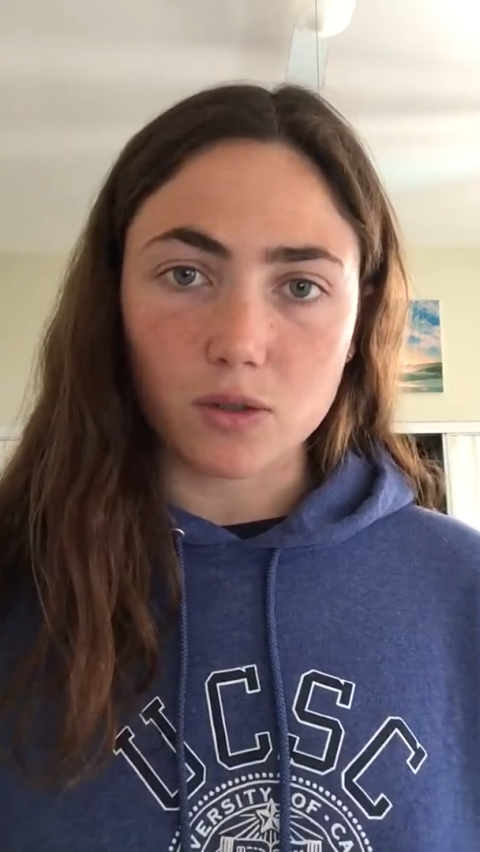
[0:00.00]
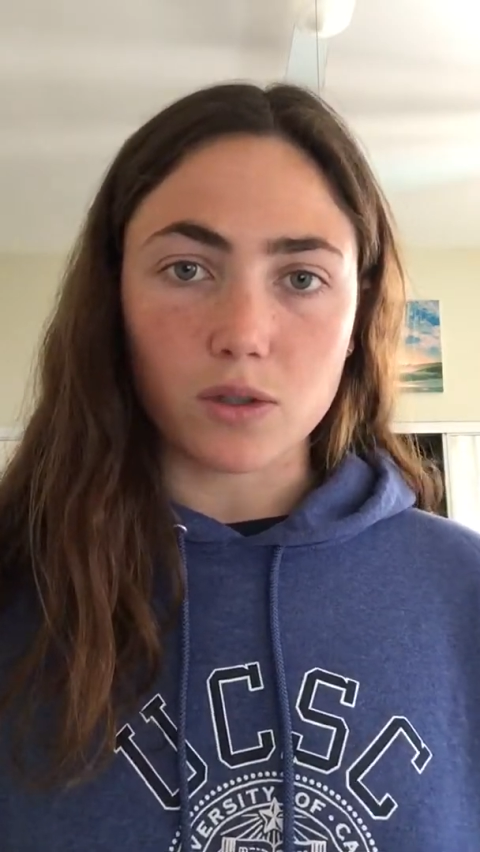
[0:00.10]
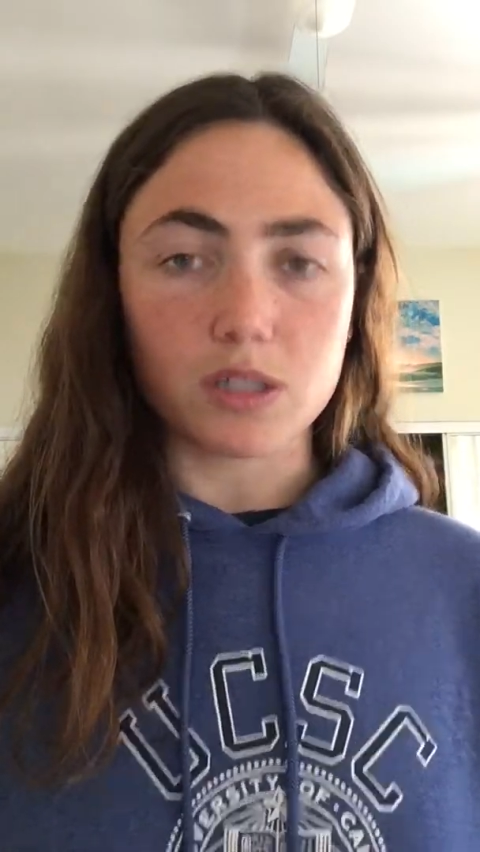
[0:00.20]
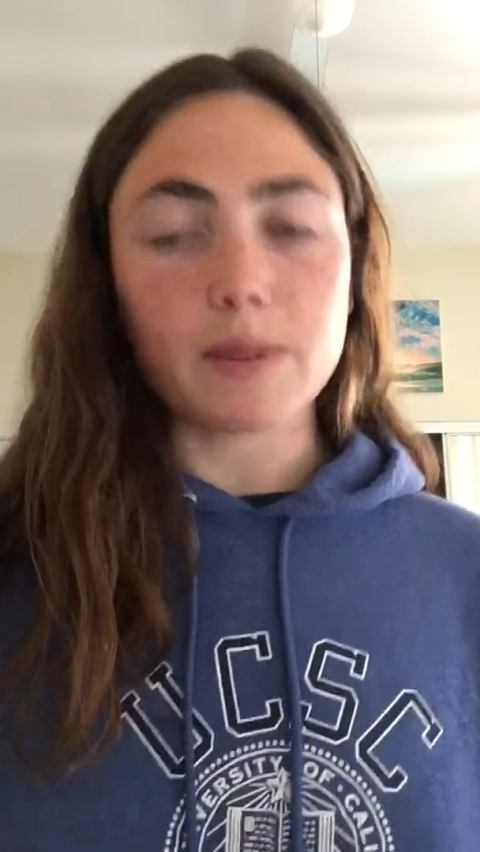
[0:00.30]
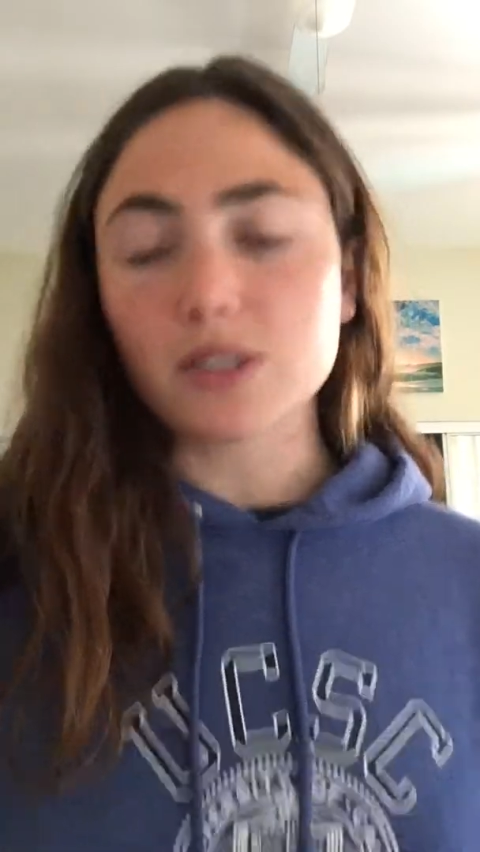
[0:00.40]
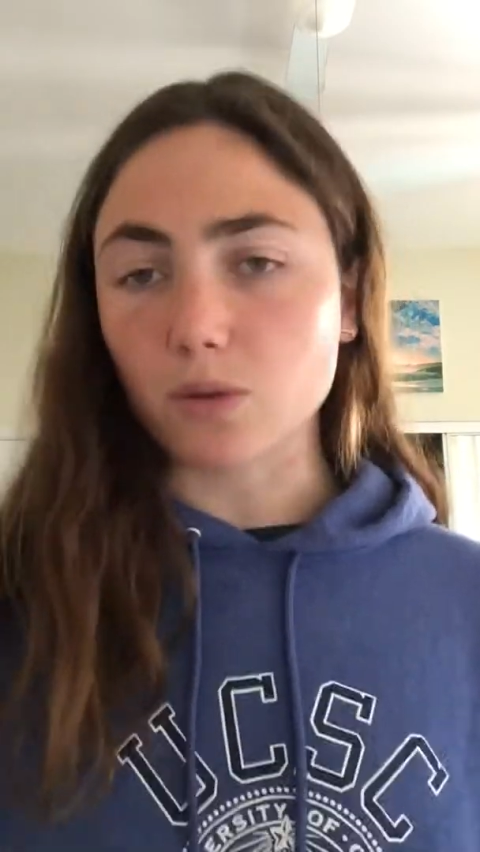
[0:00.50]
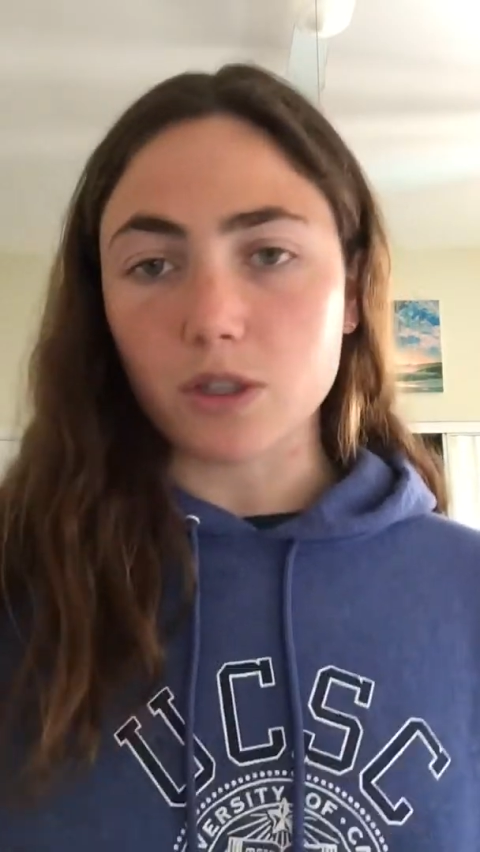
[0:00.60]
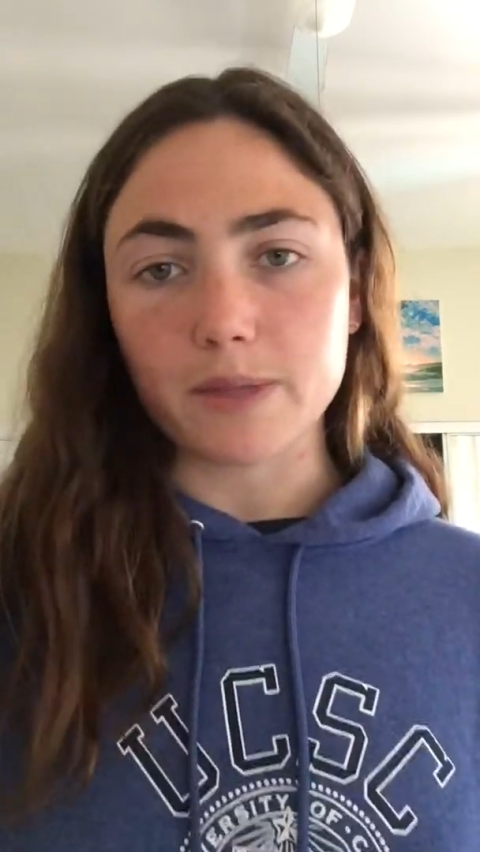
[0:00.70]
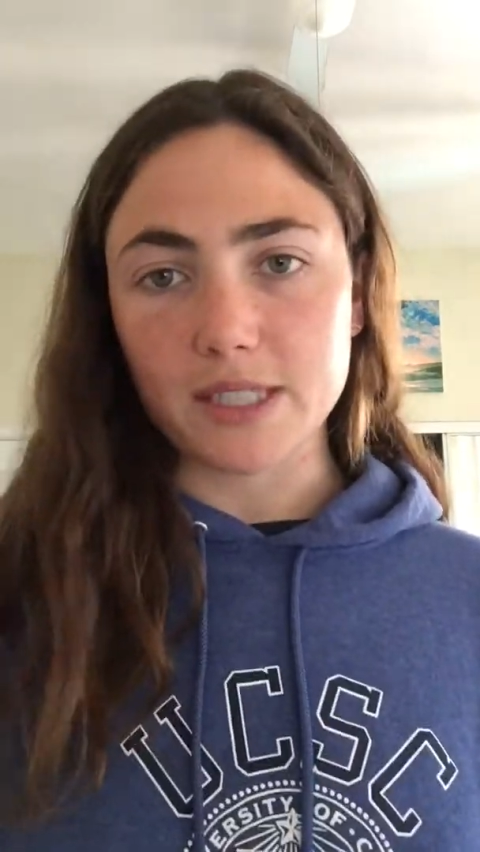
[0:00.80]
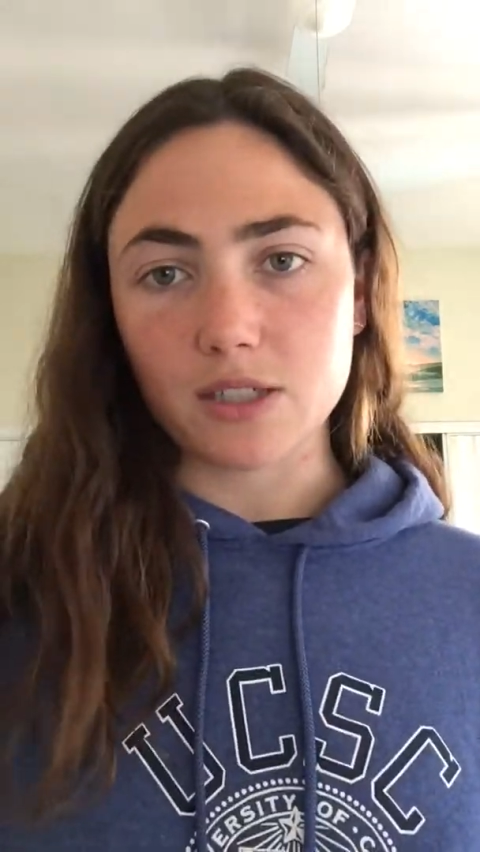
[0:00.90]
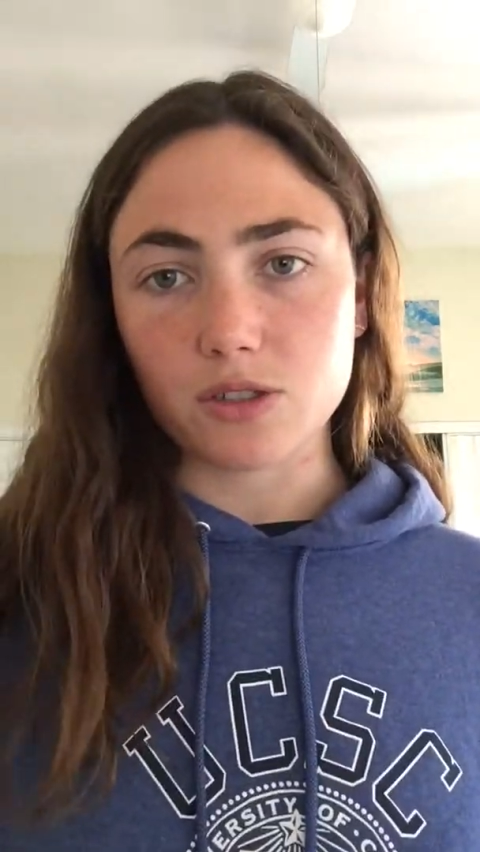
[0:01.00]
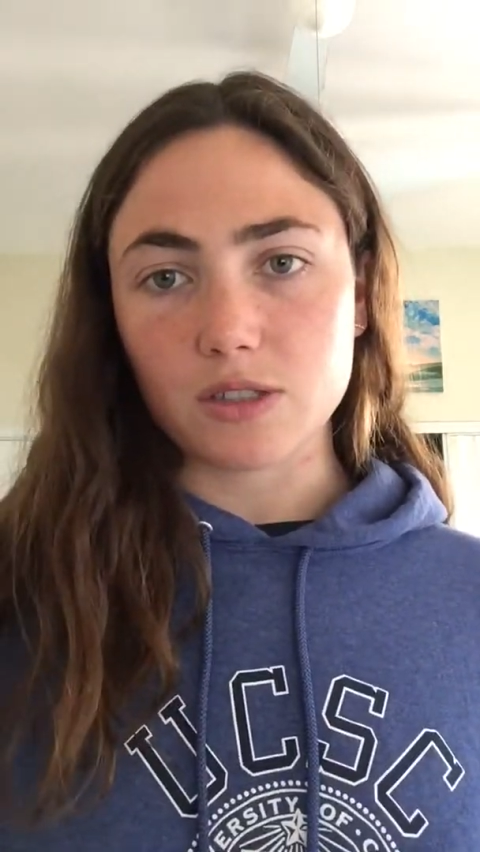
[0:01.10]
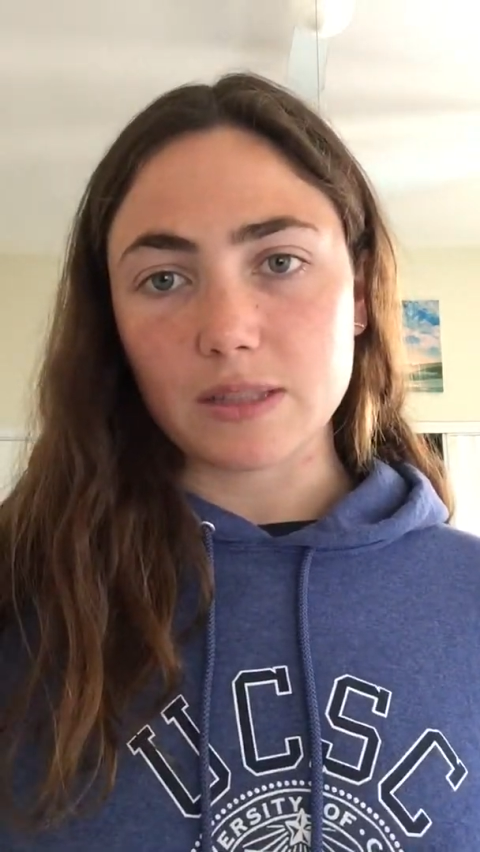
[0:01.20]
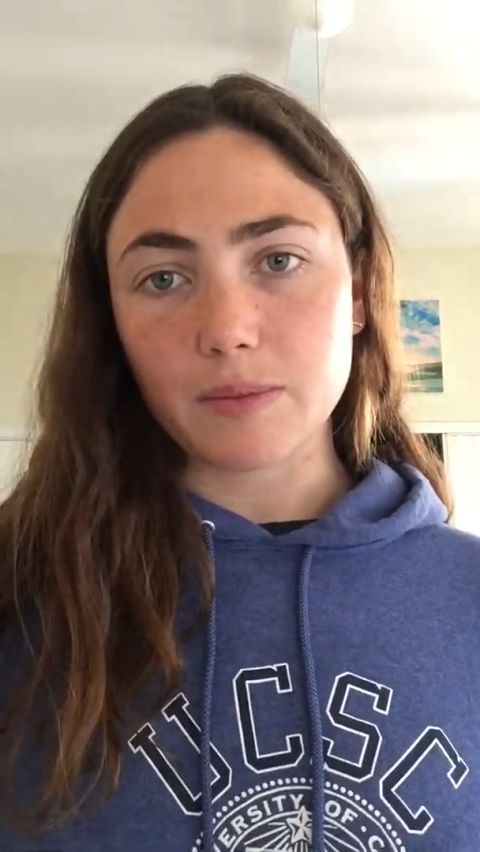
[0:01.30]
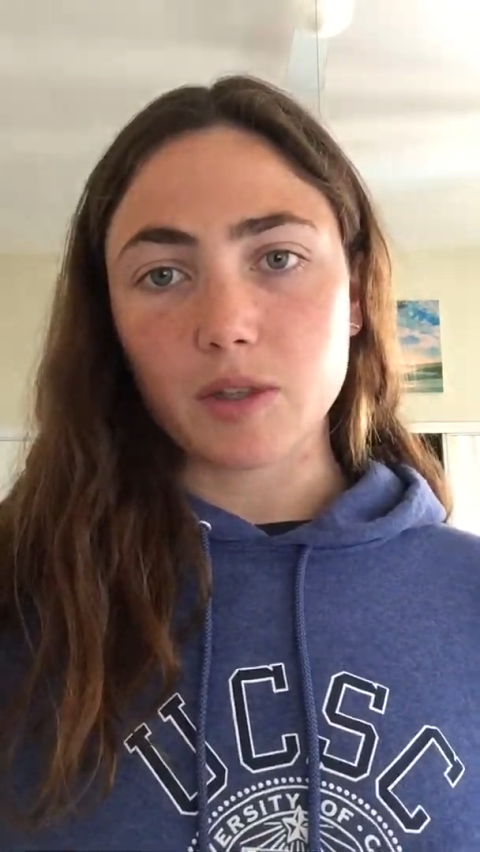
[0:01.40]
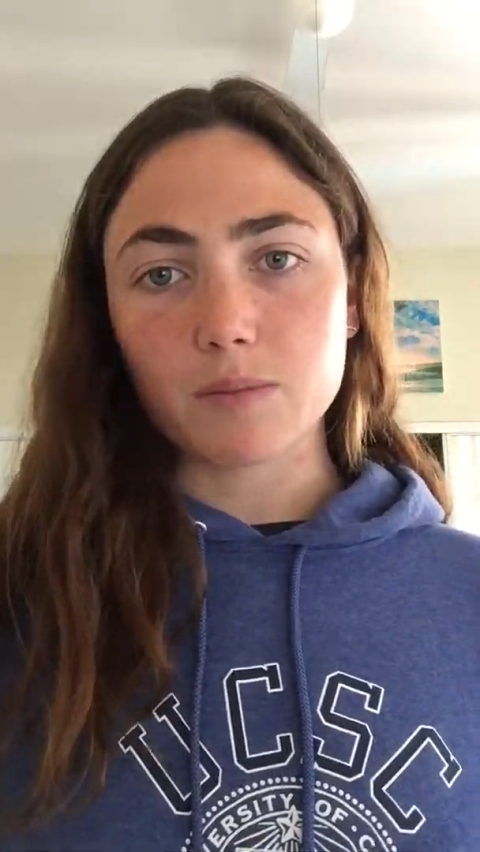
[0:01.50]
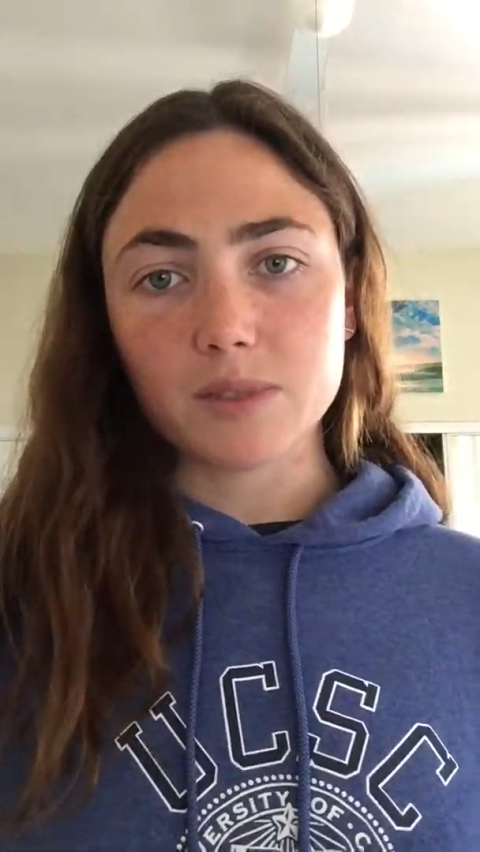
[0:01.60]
or special ornamentation or something.